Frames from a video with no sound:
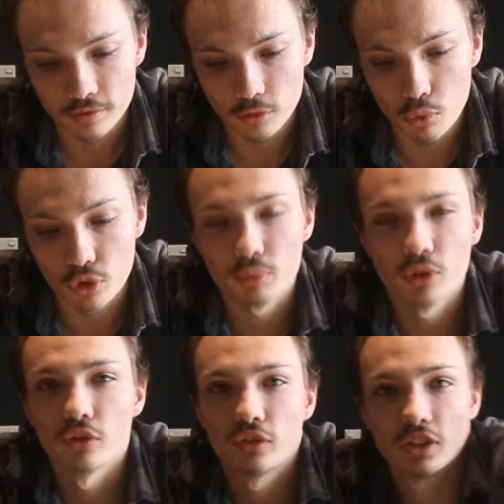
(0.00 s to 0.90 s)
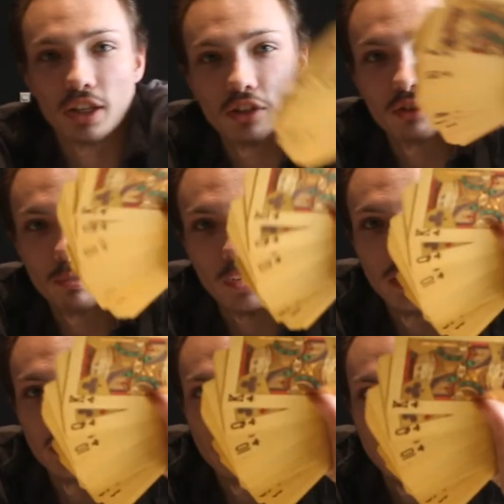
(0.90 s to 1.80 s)
waterproof set of
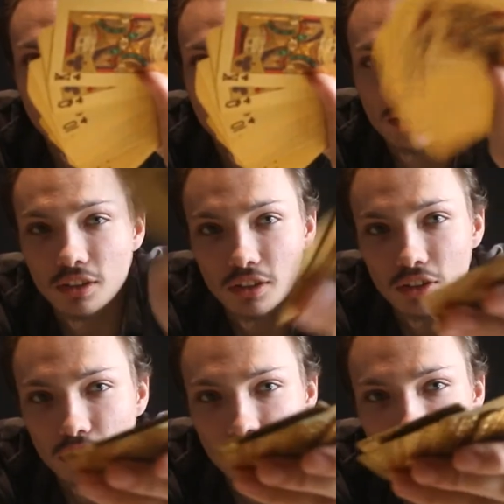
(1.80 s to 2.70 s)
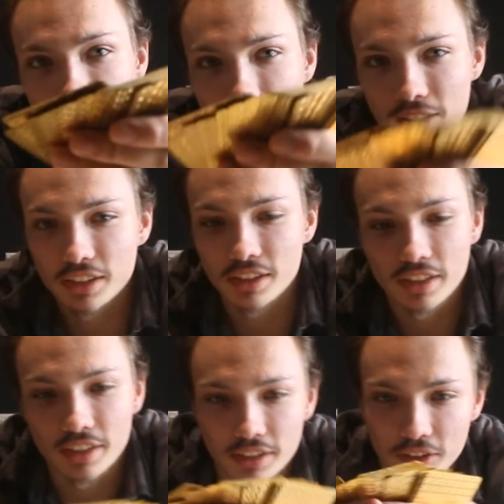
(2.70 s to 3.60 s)
playing cards. So they're
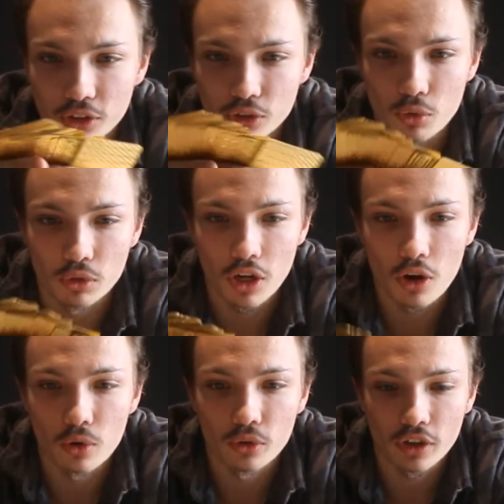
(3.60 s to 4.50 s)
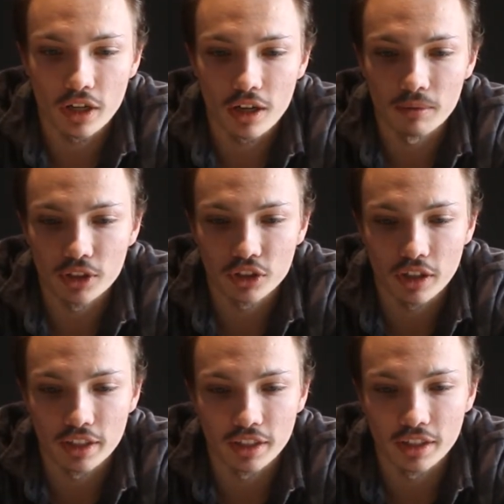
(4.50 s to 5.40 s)
basically just all gold, they're
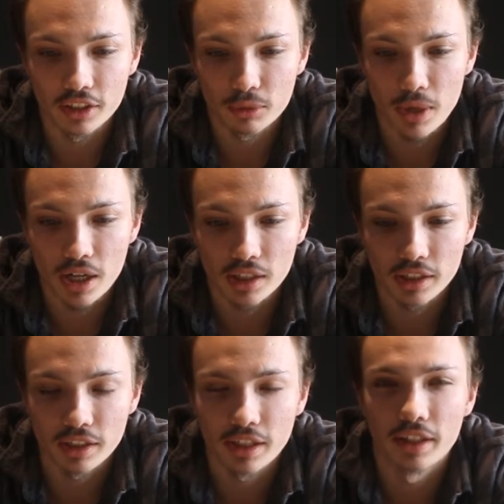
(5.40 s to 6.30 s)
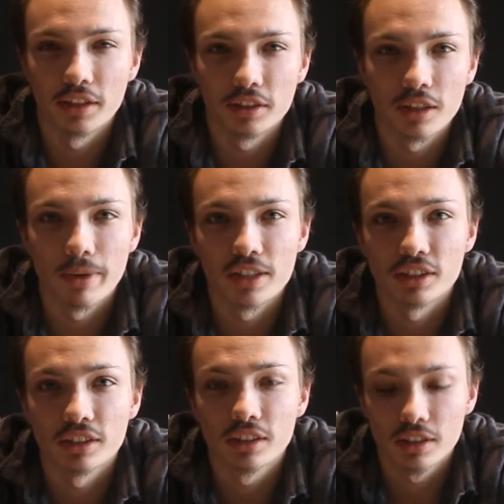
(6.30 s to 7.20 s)
shiny and sparkly and
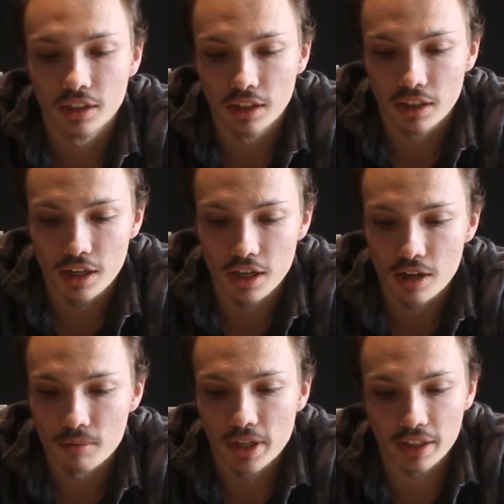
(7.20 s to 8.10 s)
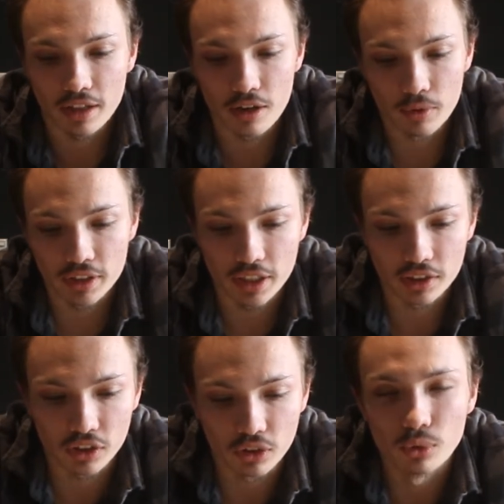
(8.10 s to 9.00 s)
amazing, and I can't wait to
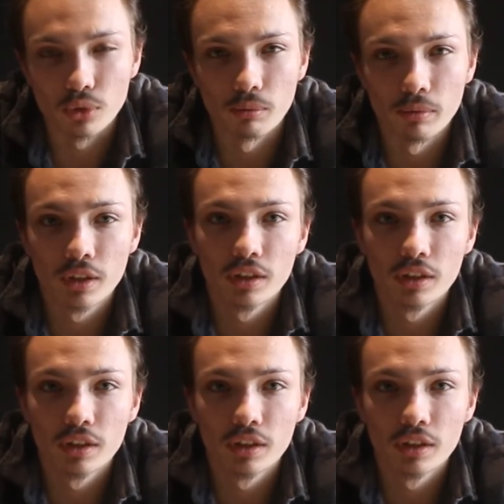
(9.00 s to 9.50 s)
actually use them.